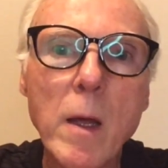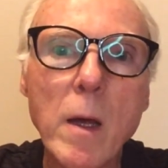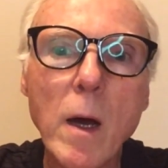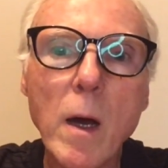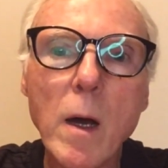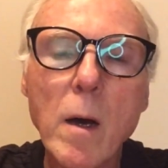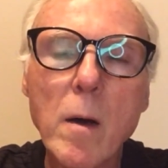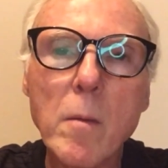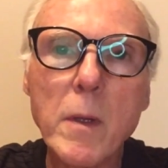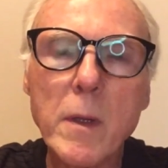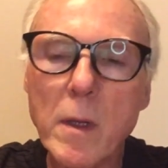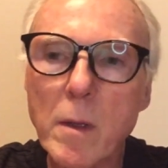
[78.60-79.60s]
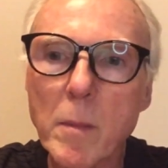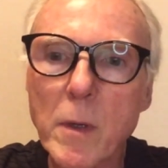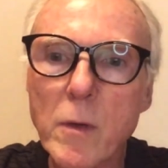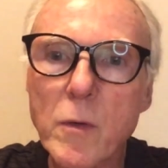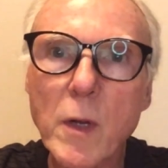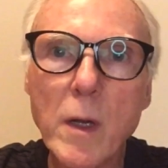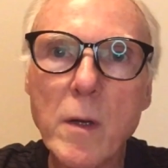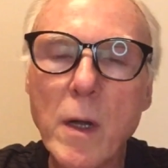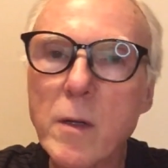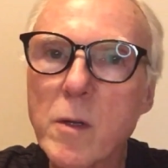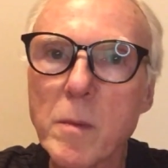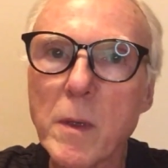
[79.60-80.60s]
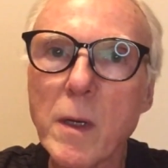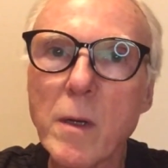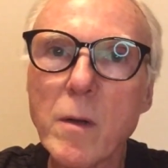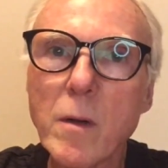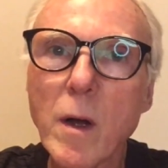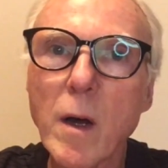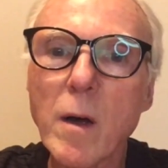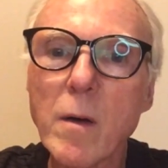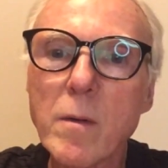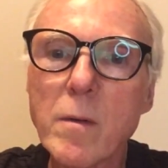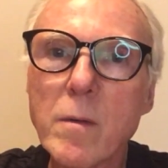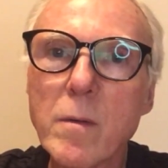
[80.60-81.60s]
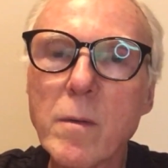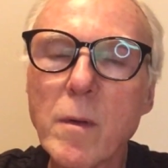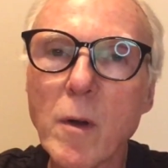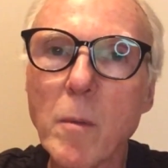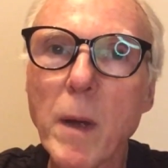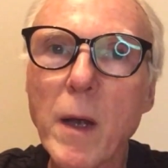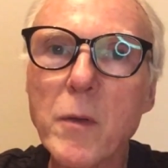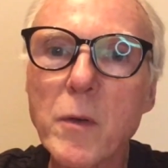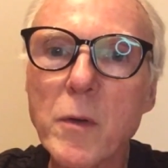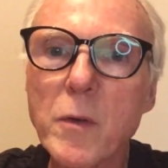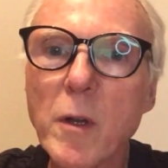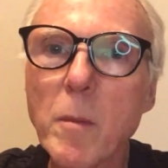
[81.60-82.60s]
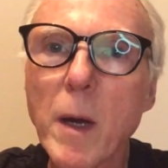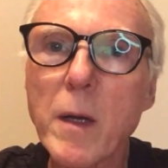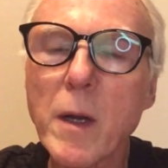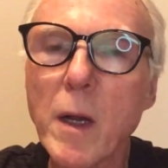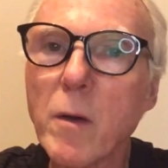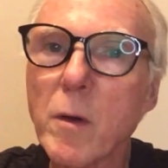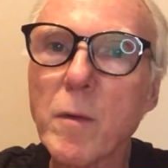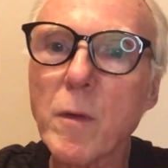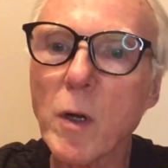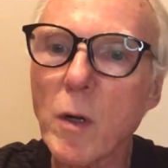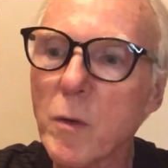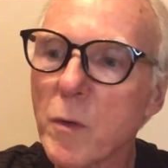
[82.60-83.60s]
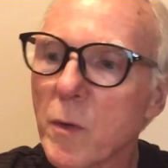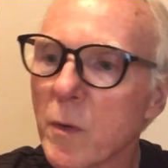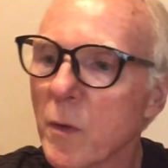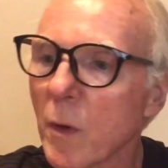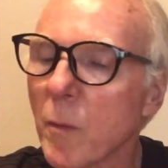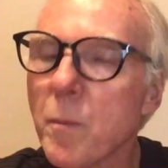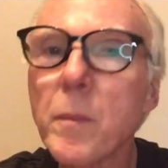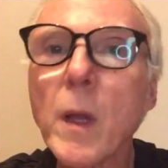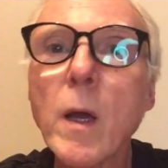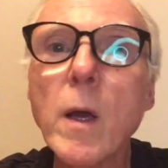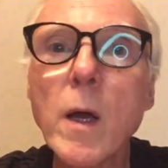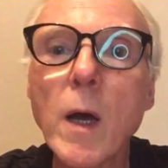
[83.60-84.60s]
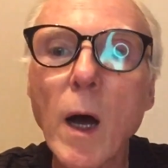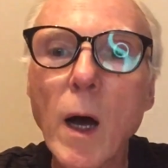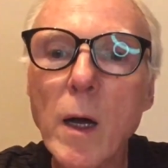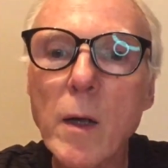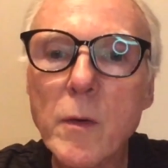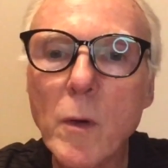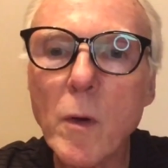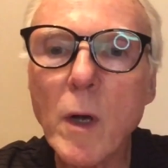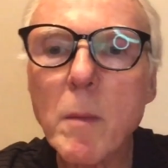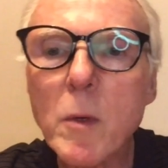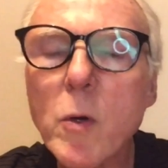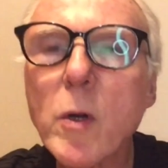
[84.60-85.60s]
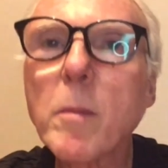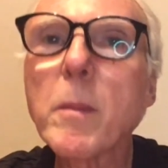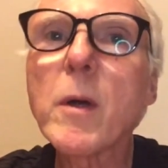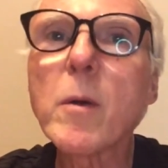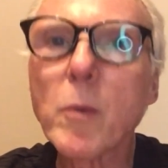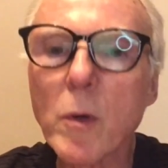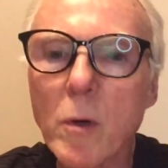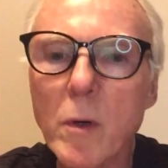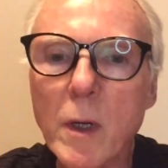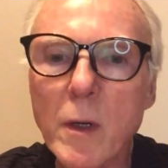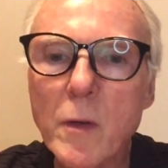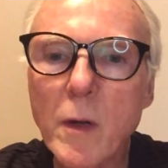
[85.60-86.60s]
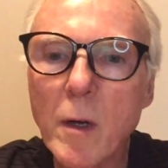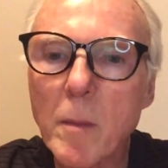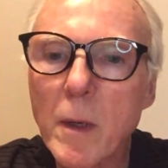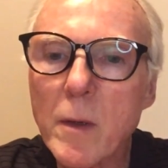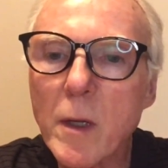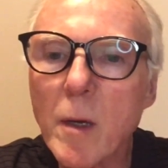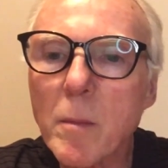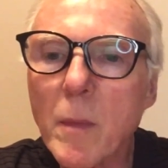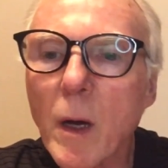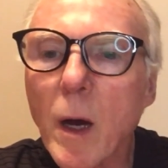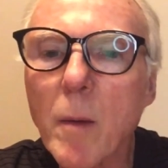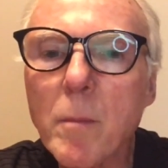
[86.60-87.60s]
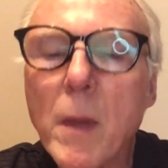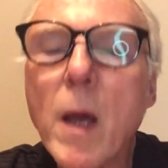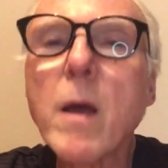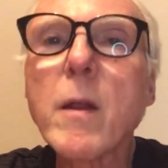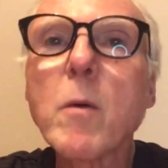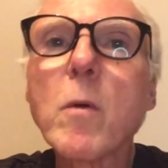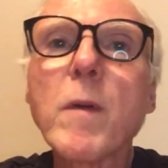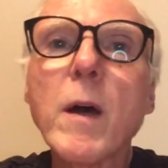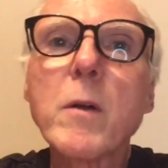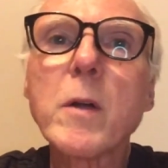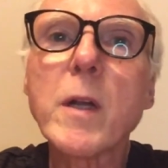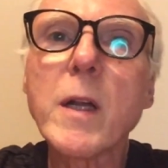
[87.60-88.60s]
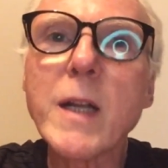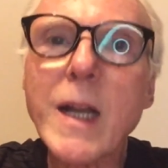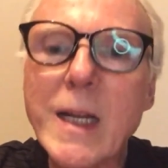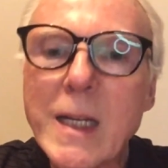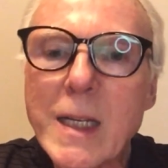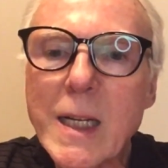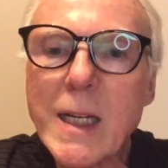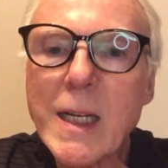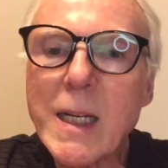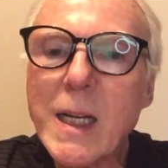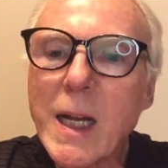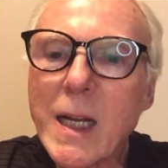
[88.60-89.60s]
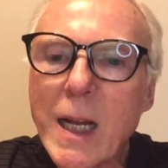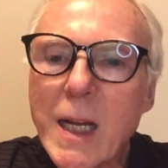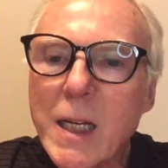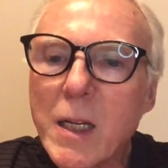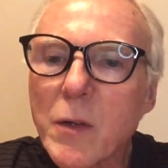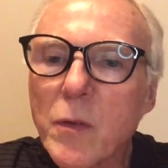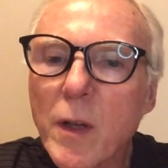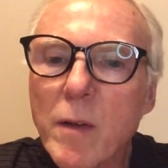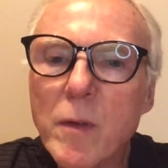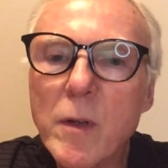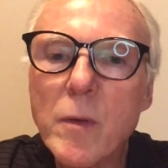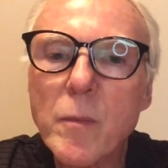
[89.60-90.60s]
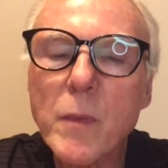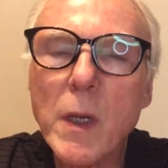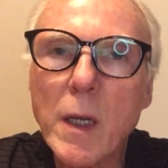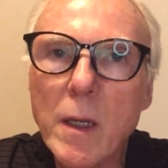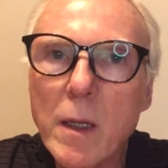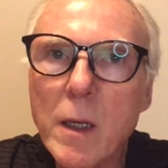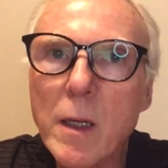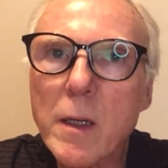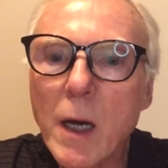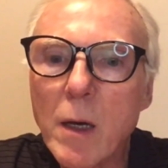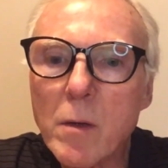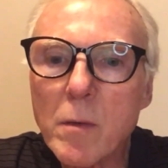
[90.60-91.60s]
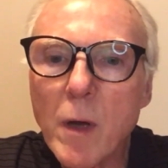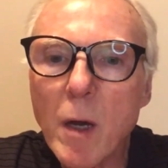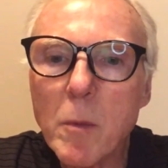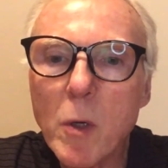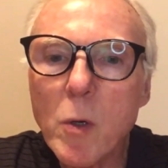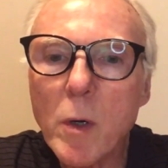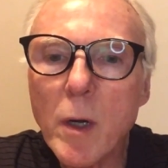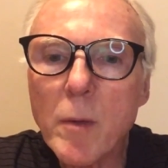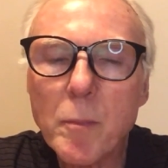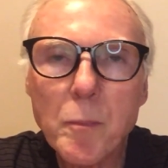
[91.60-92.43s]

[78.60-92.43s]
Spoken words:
but the beers tend not to be, past their sell-by date or even close. So Kamakura Beer Brewery. Let's talk about them. They were founded in 1997 in the town of Kamakura,